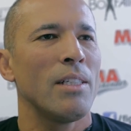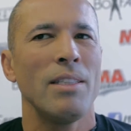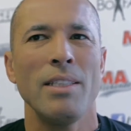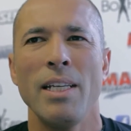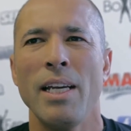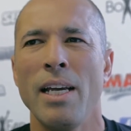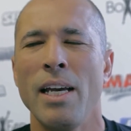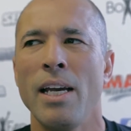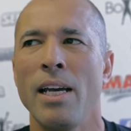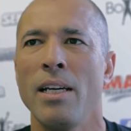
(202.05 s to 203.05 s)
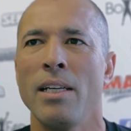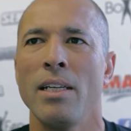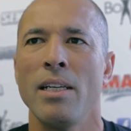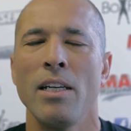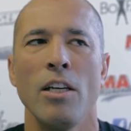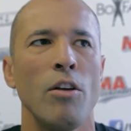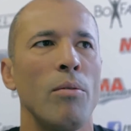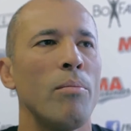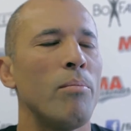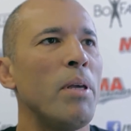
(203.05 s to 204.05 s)
Nah,
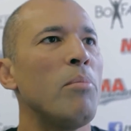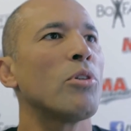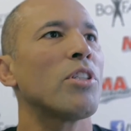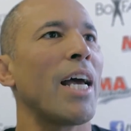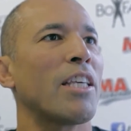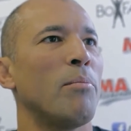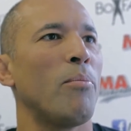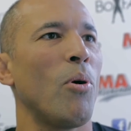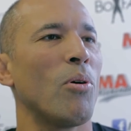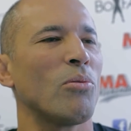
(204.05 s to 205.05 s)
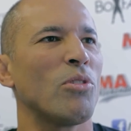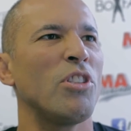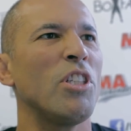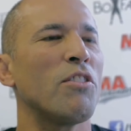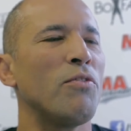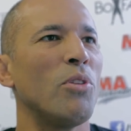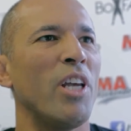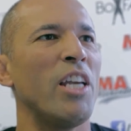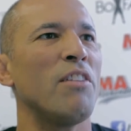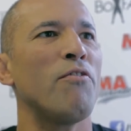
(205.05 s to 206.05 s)
maybe it was Akibon,
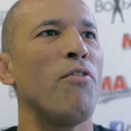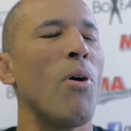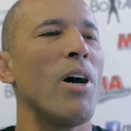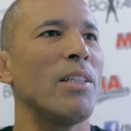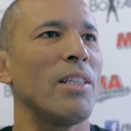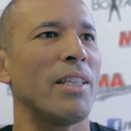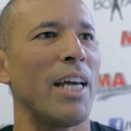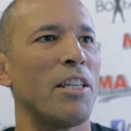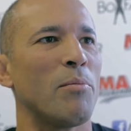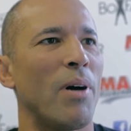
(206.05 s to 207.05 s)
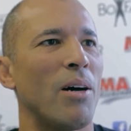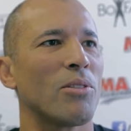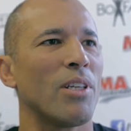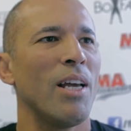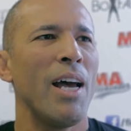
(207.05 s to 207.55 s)
6'8", 490 pounds.